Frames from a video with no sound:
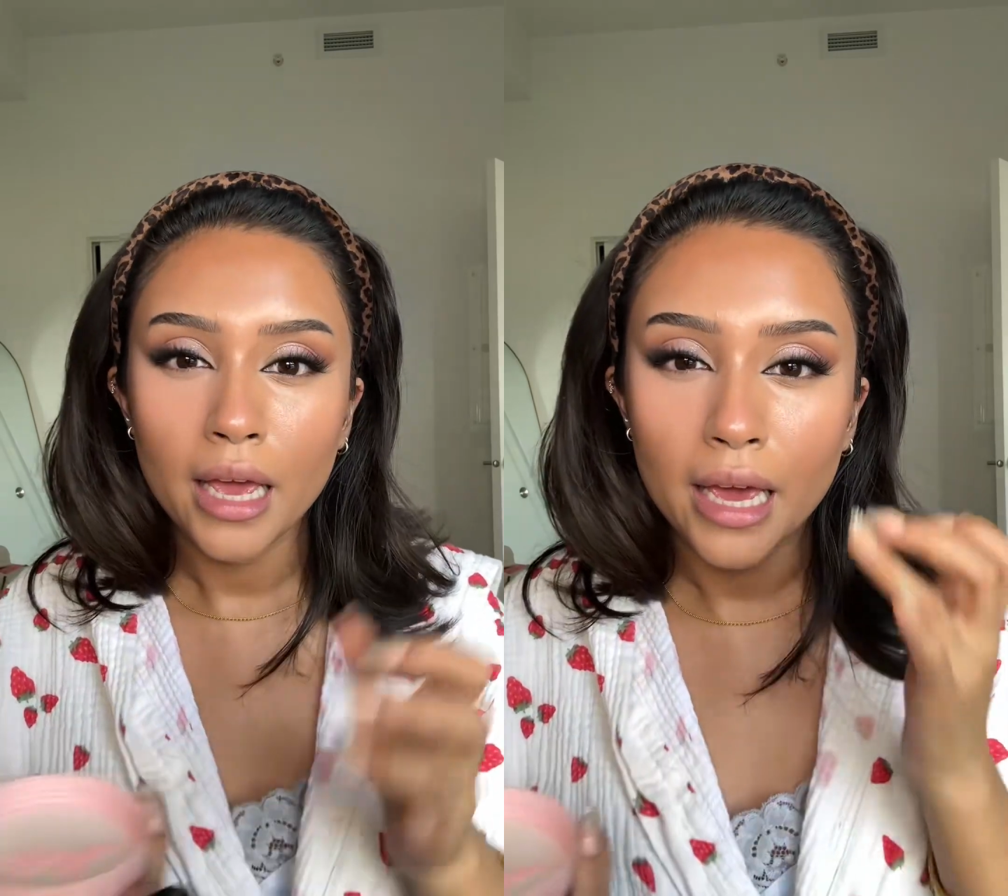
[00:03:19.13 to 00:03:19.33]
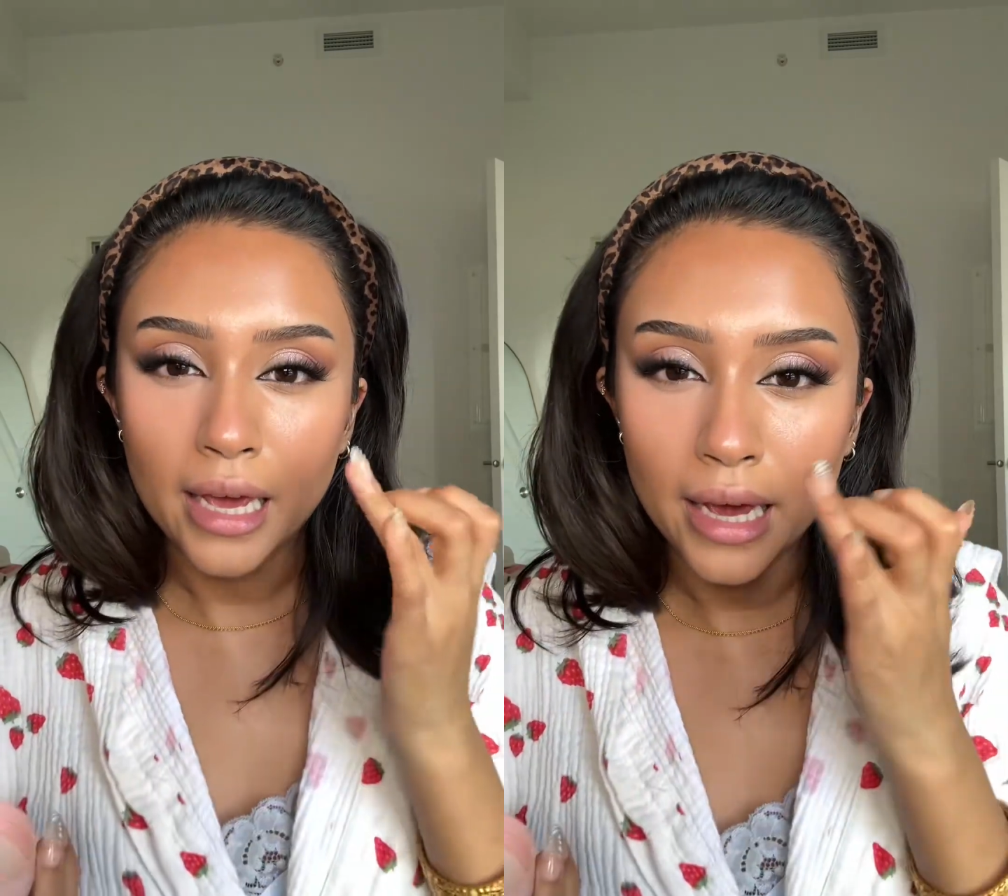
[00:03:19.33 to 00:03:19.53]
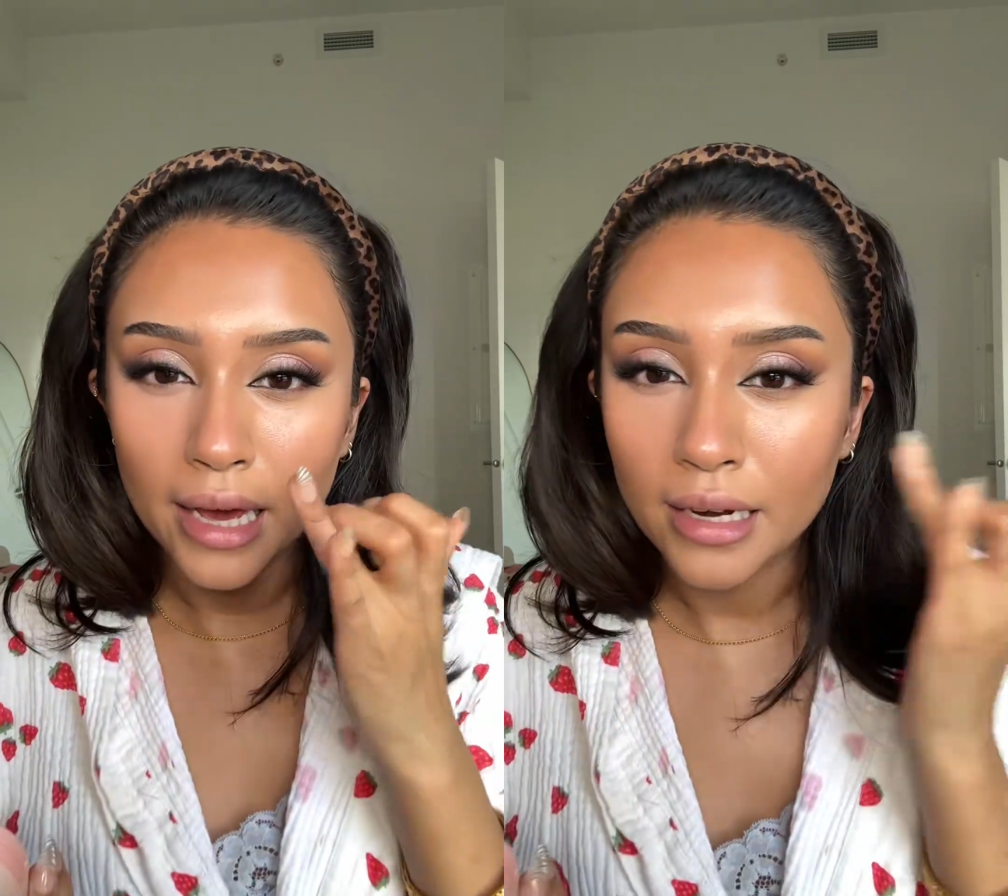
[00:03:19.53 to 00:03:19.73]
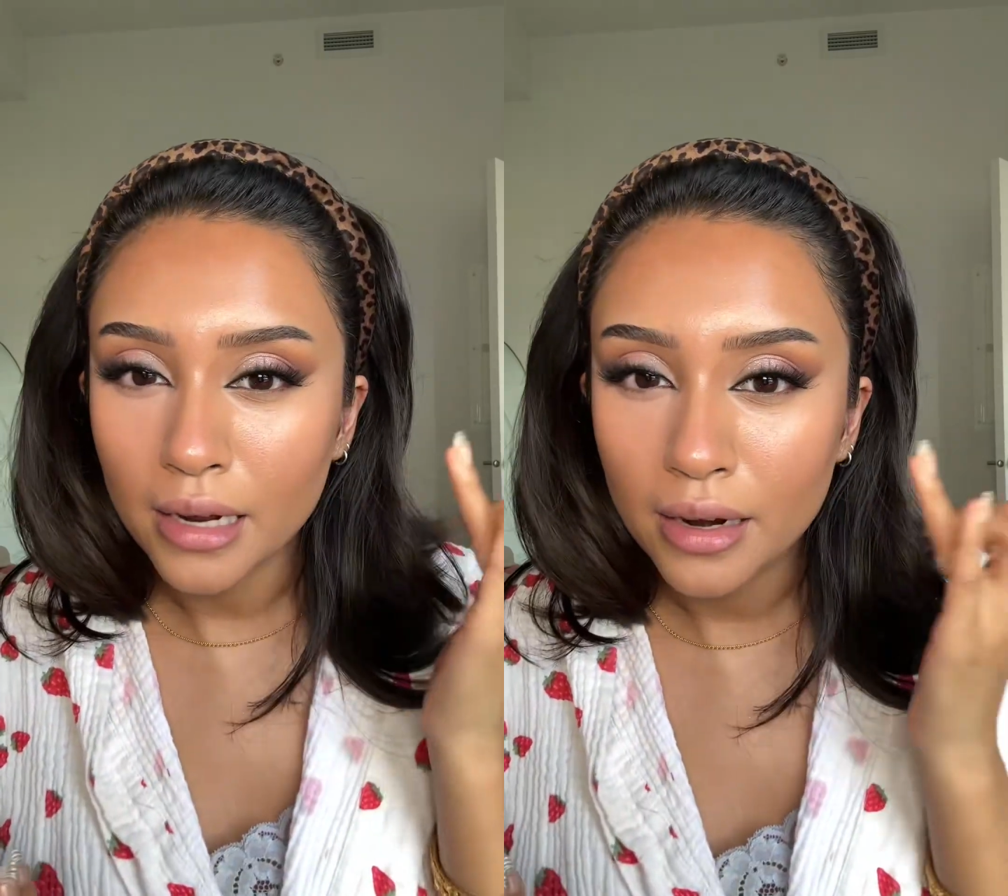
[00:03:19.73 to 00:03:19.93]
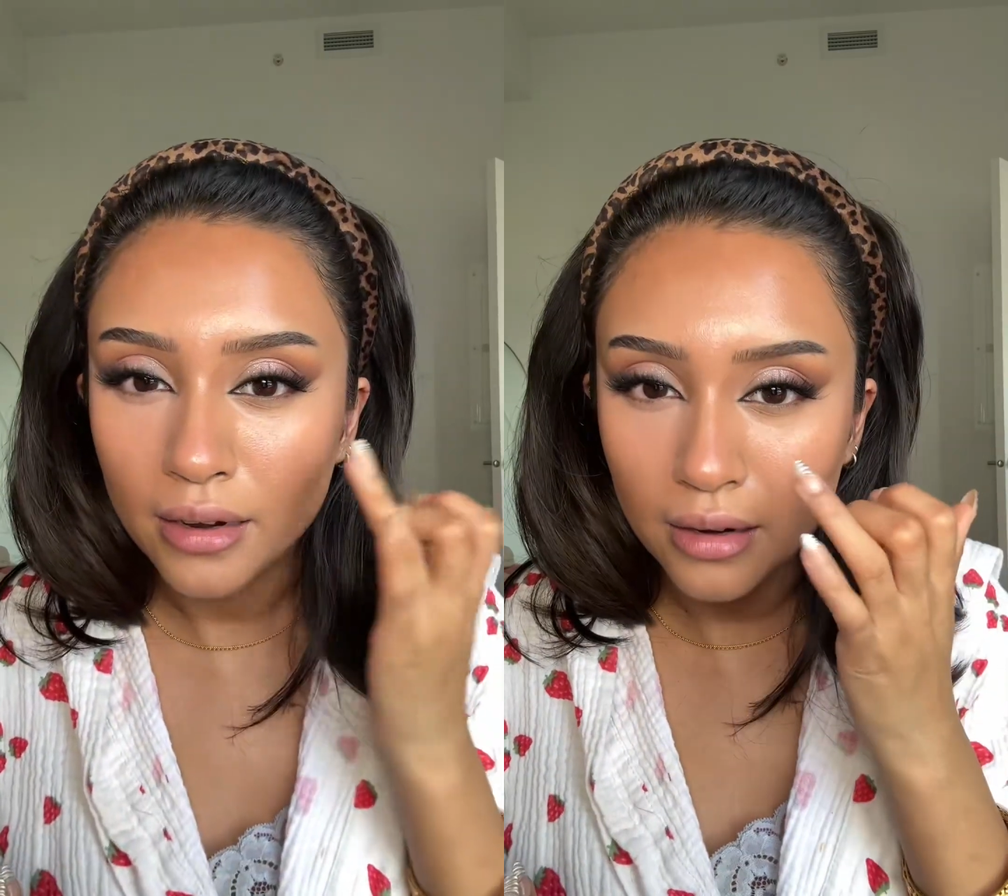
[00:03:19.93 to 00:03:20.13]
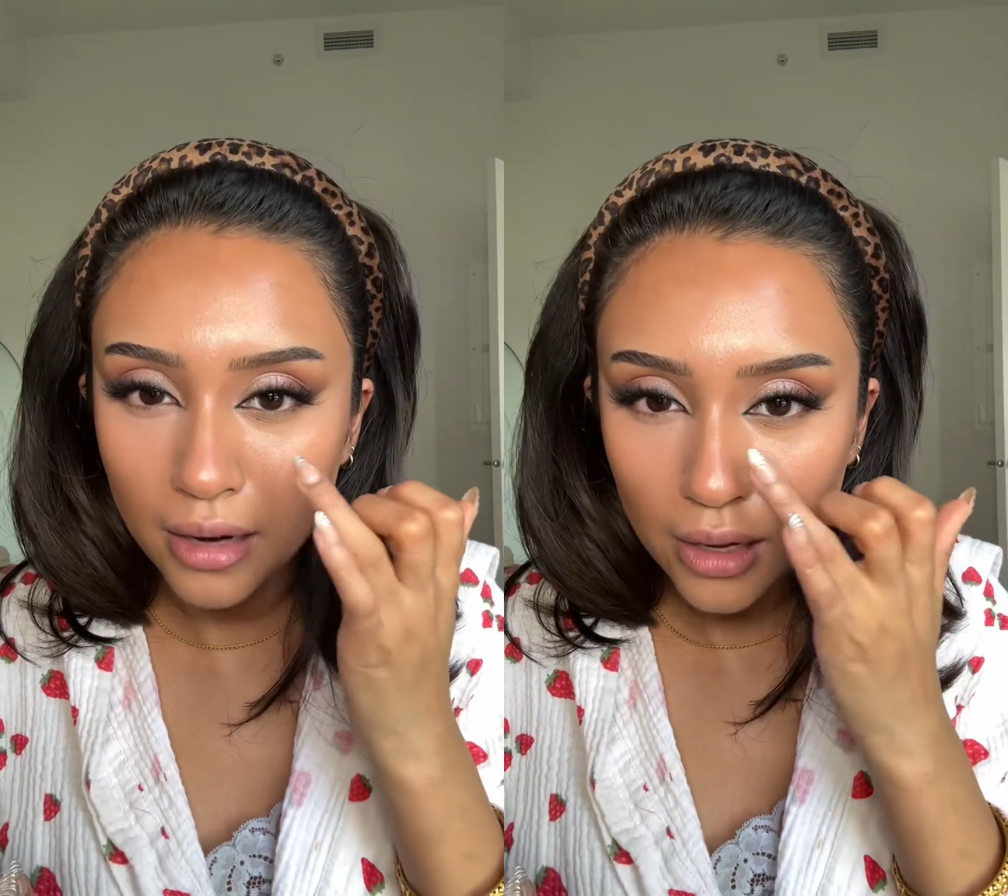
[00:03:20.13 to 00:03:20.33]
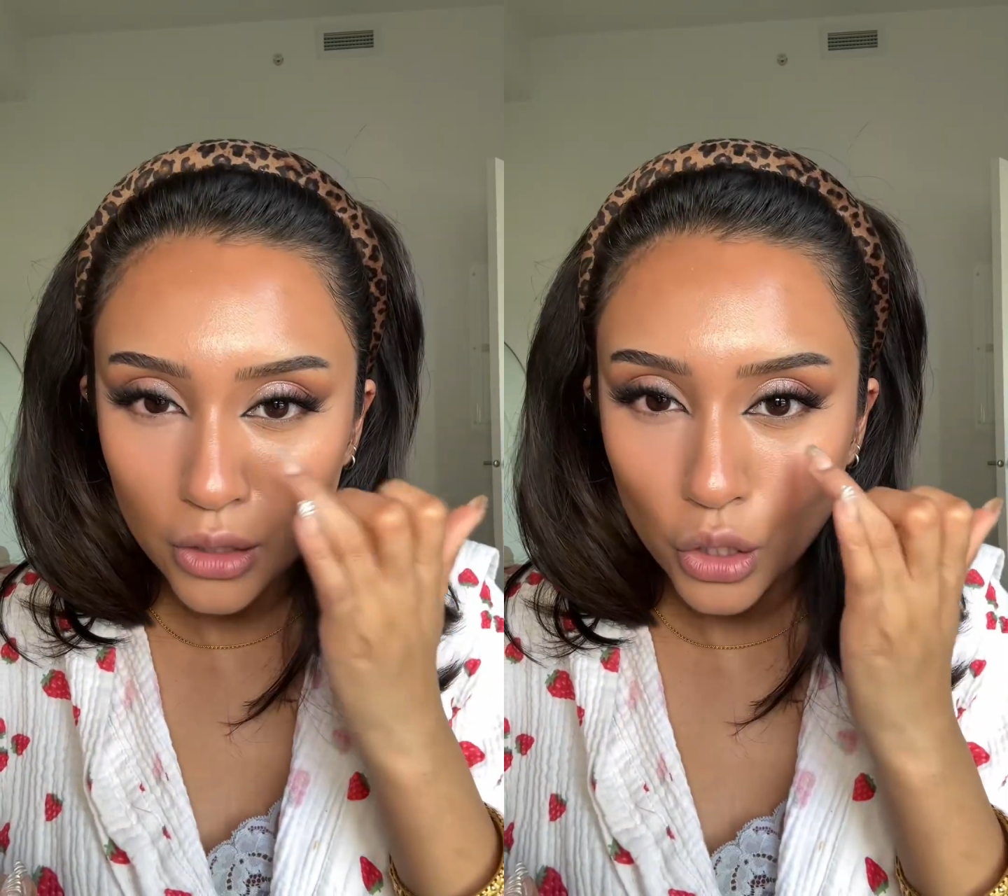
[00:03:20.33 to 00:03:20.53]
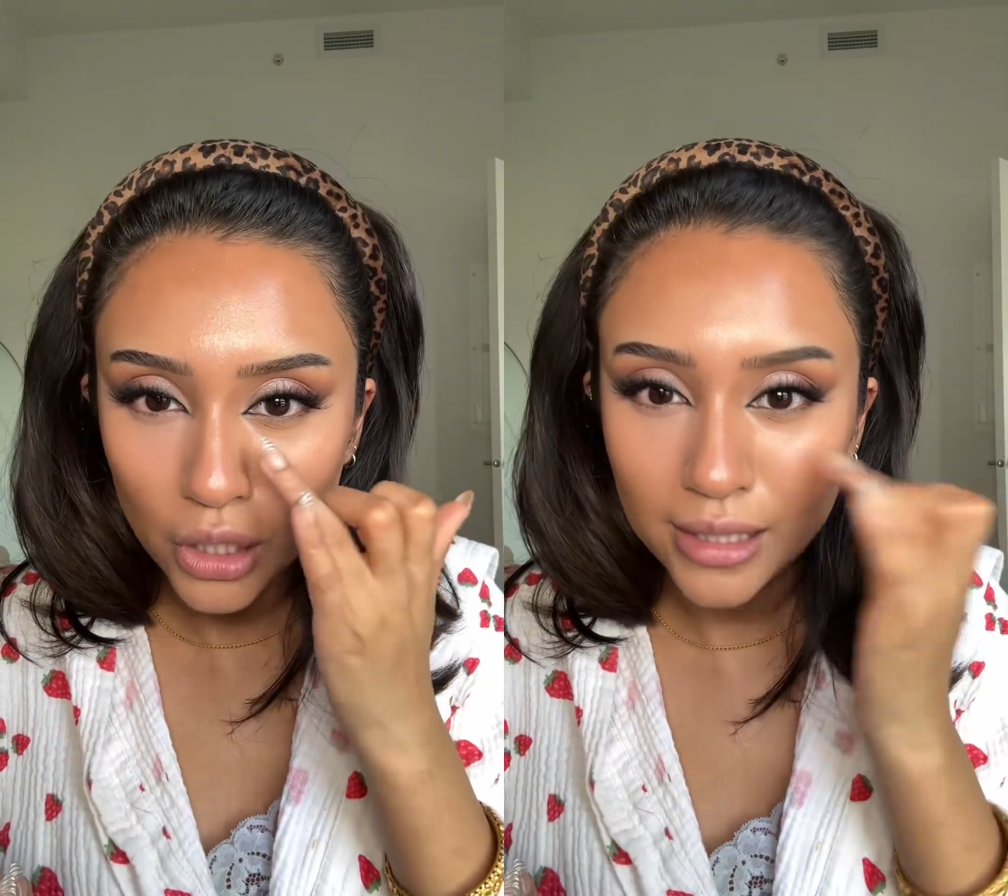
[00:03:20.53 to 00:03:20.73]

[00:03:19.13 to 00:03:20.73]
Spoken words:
and you already